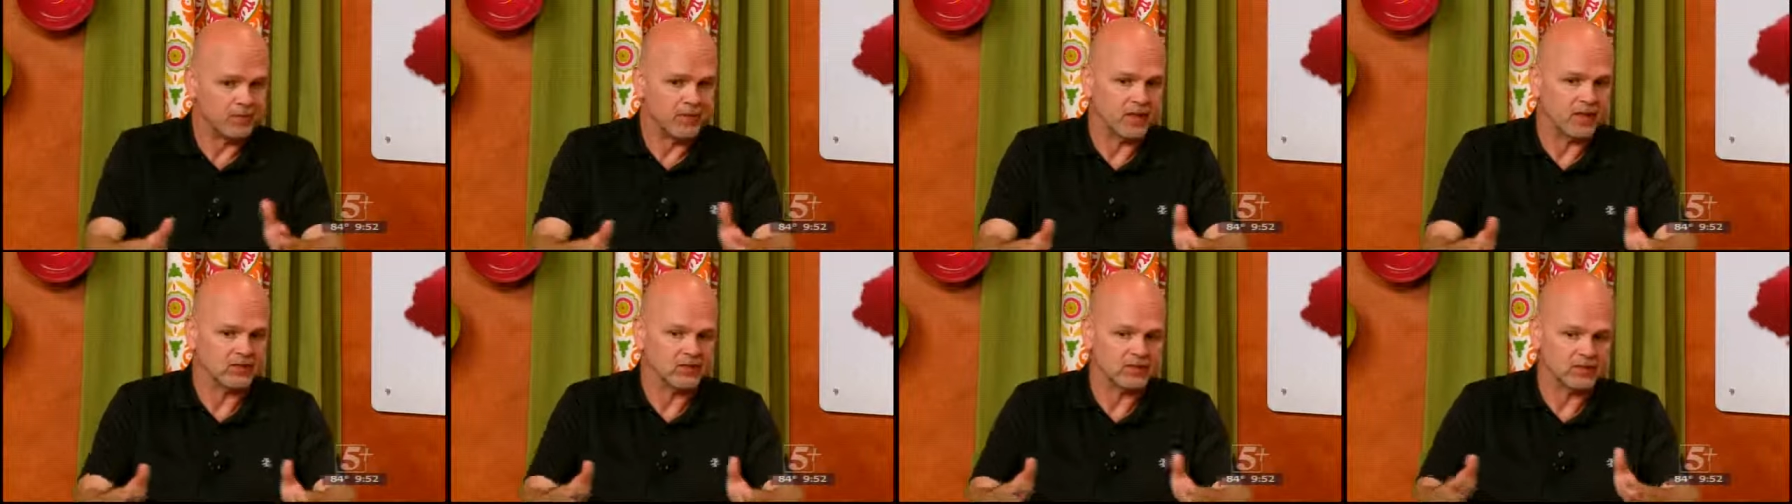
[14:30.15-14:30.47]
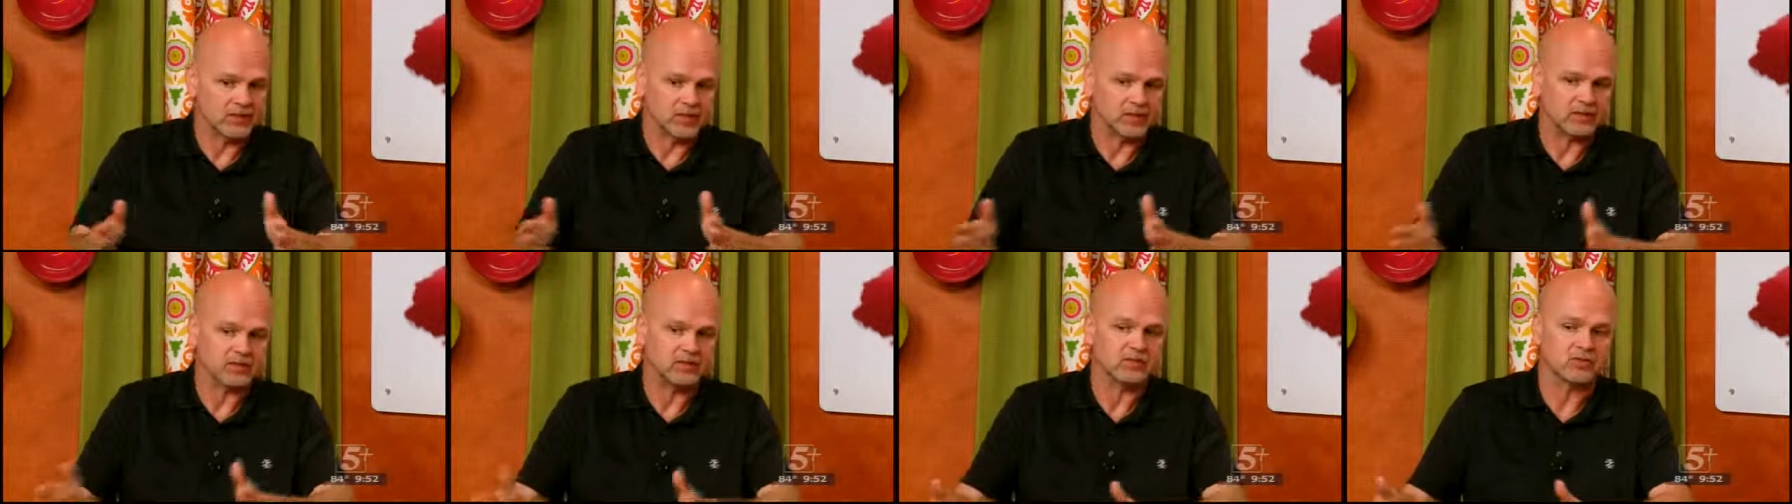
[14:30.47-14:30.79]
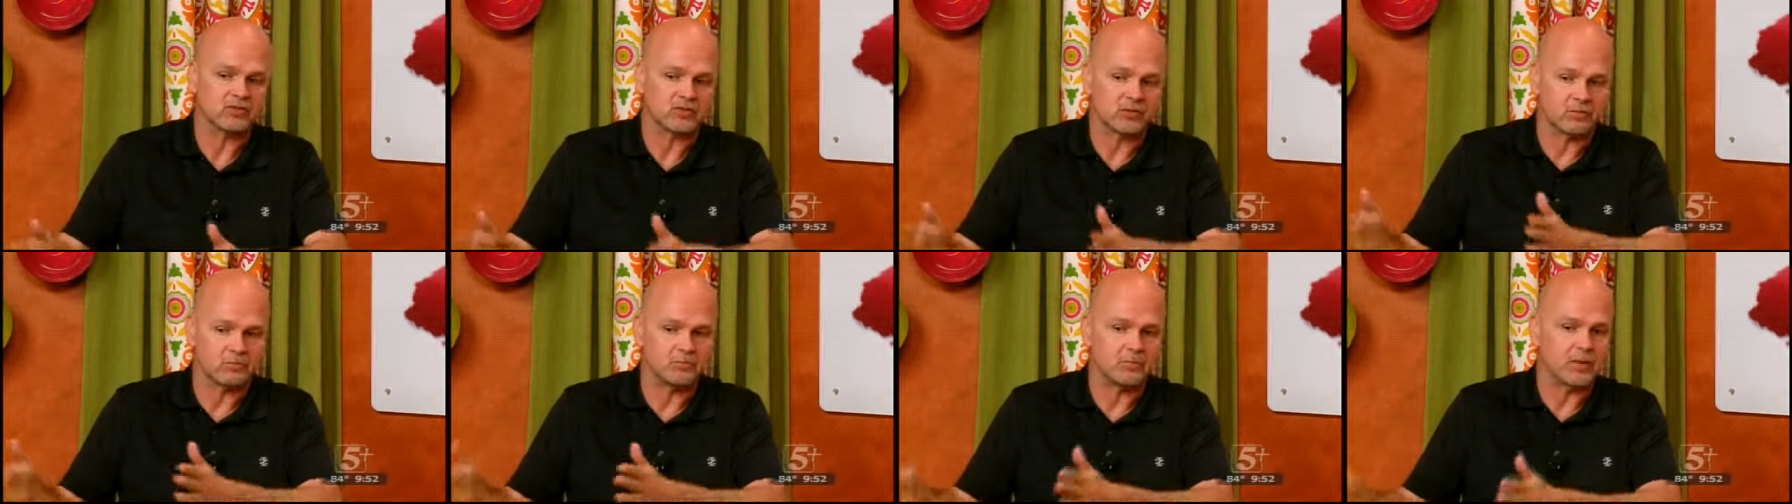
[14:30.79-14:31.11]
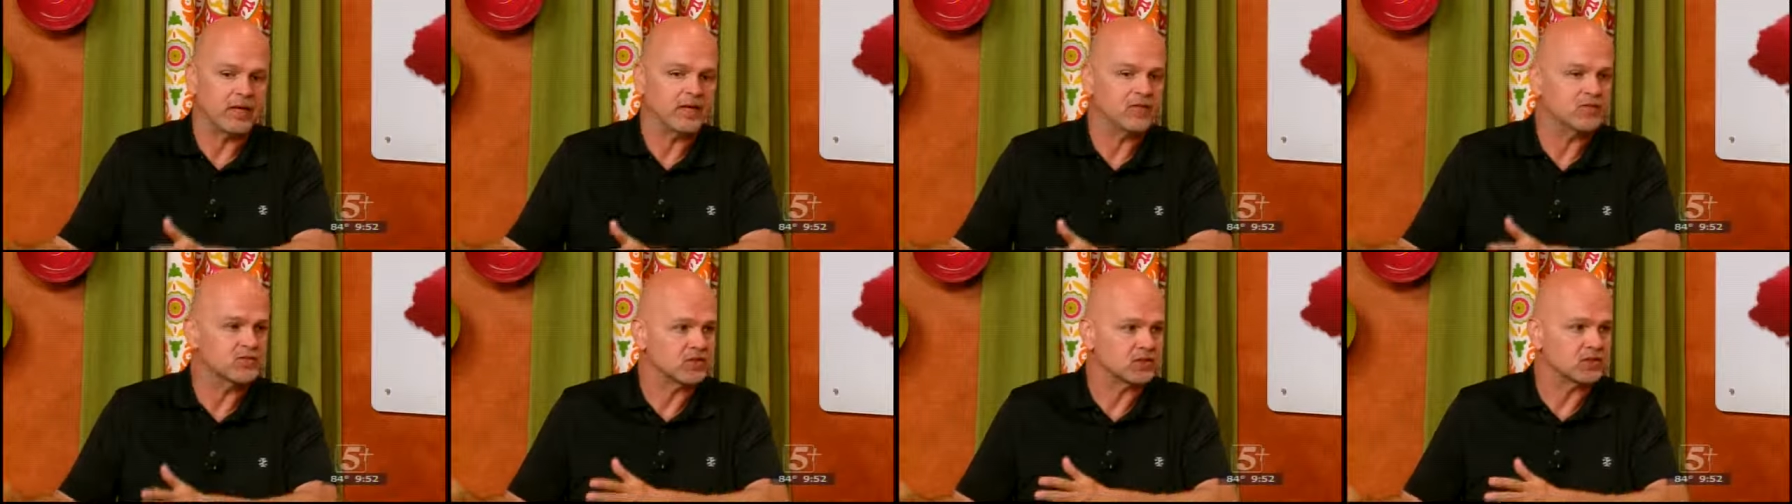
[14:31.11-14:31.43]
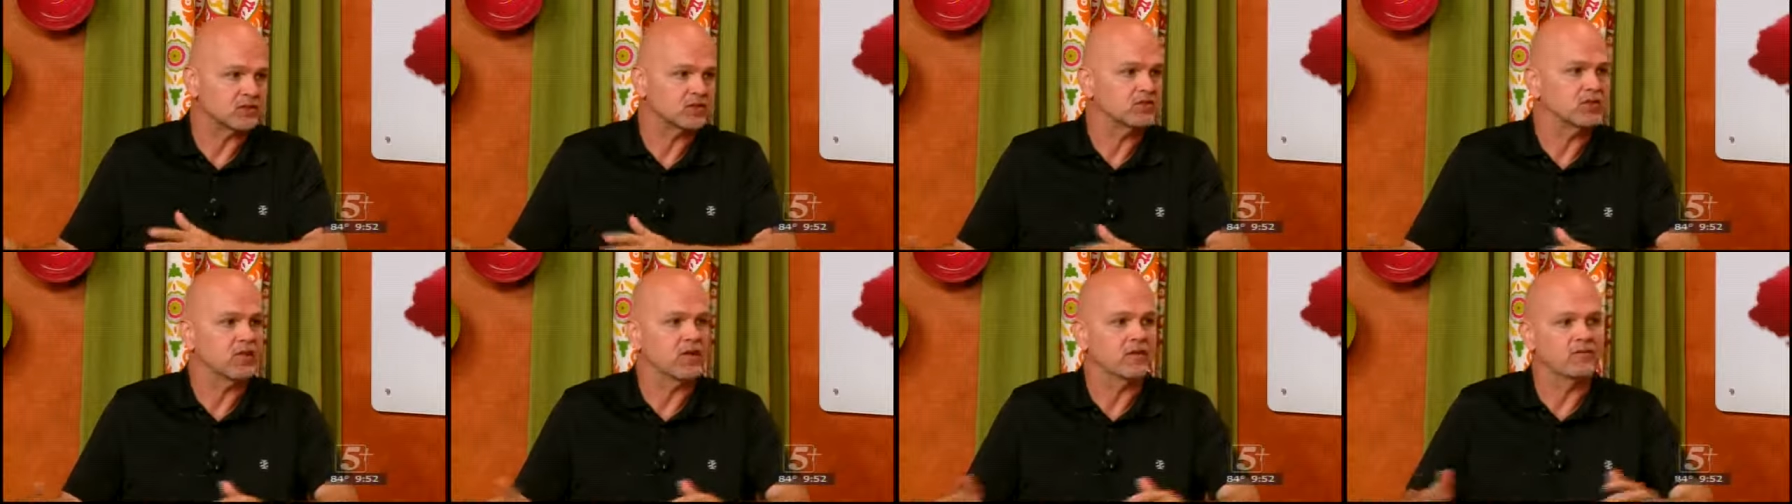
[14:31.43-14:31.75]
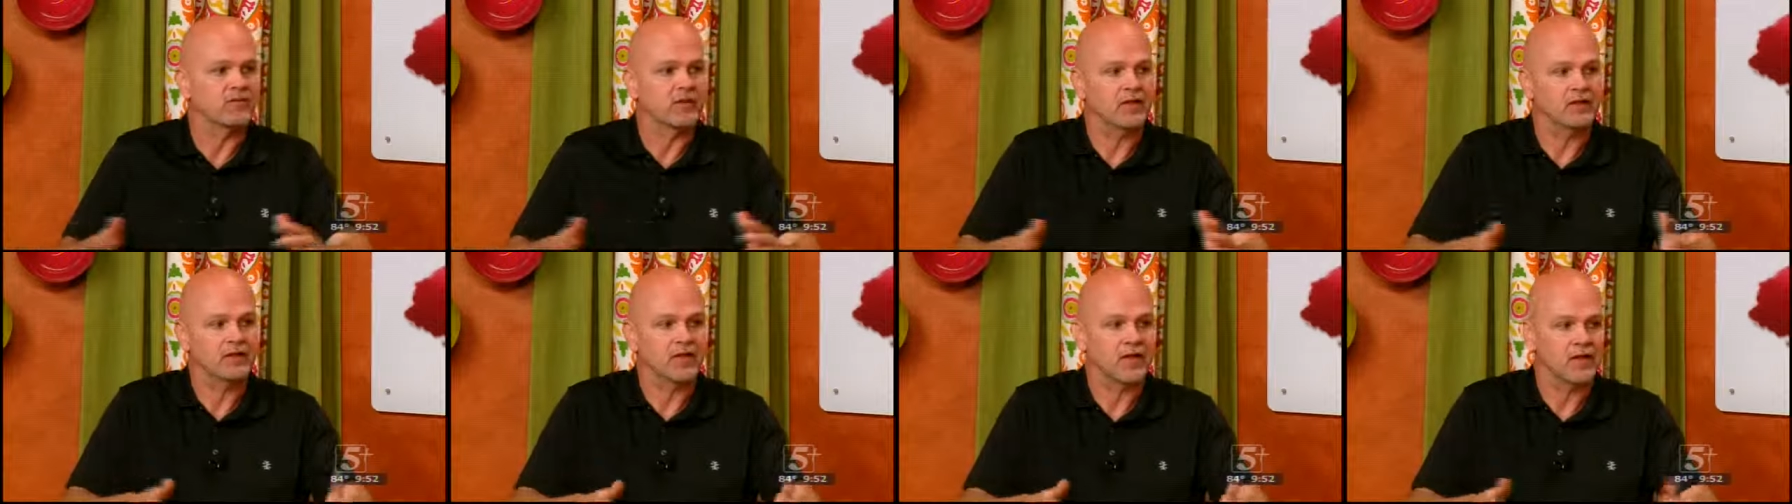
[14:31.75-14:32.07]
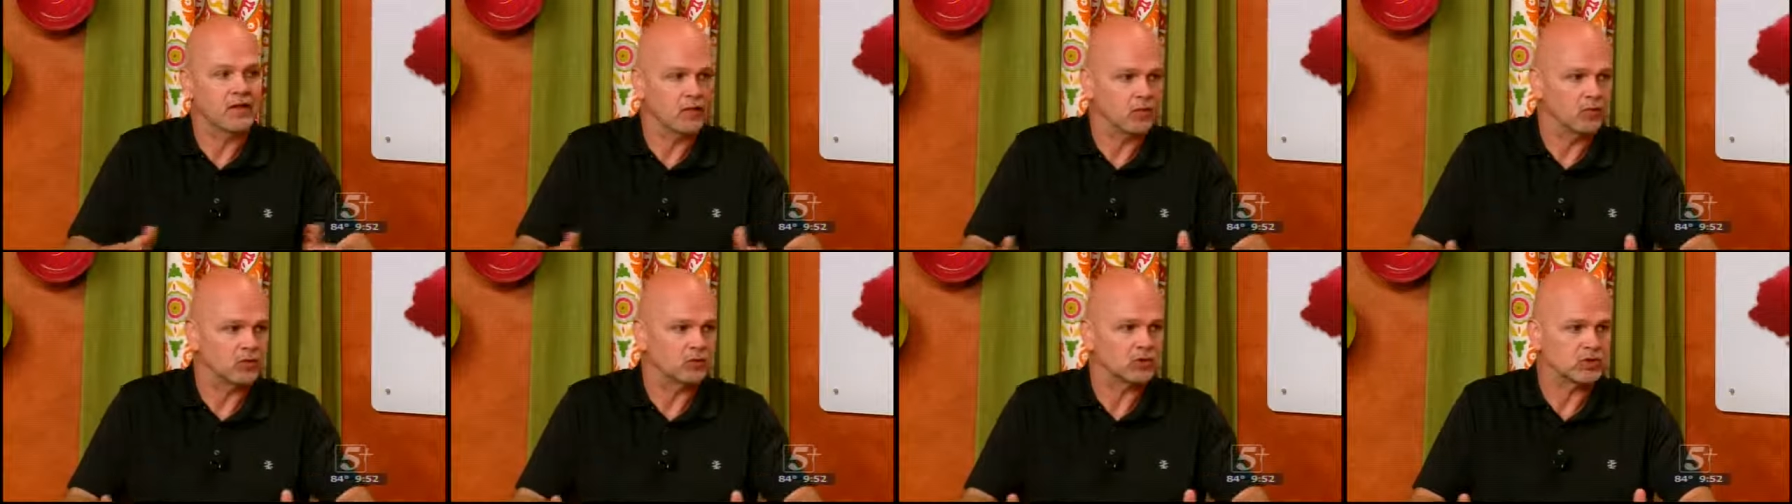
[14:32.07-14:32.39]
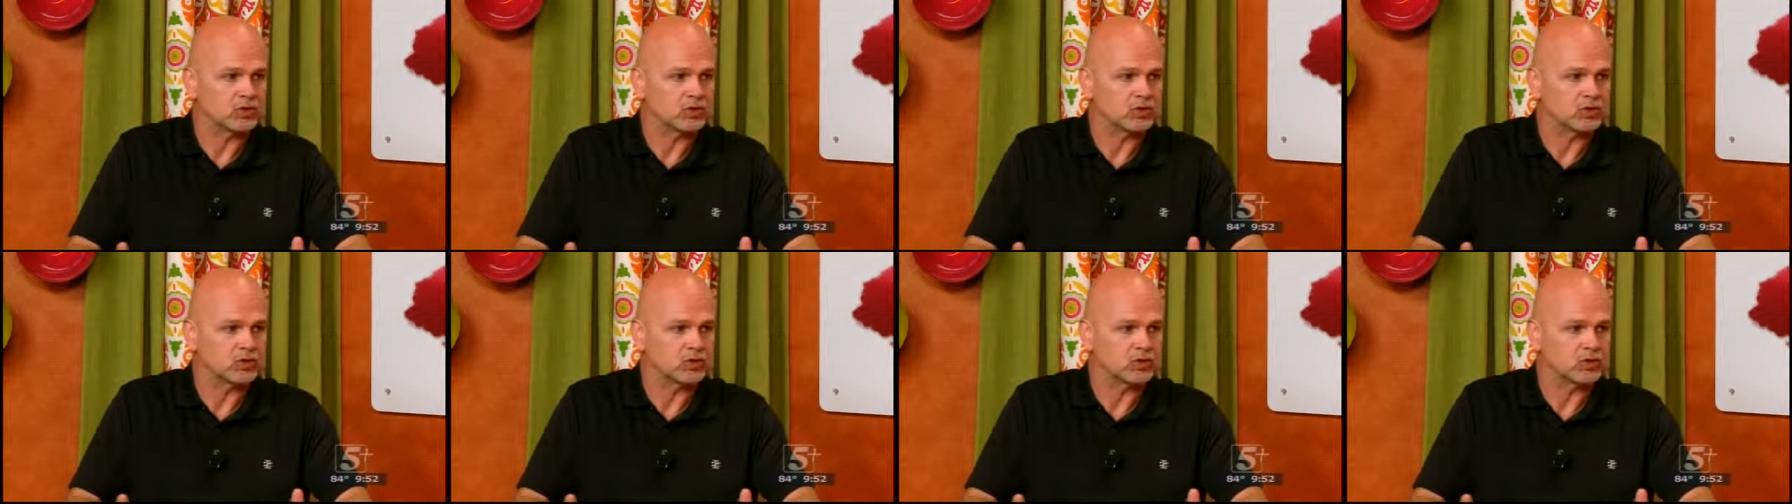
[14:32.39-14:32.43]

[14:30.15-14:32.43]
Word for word: they stick to some basic stuff that they don't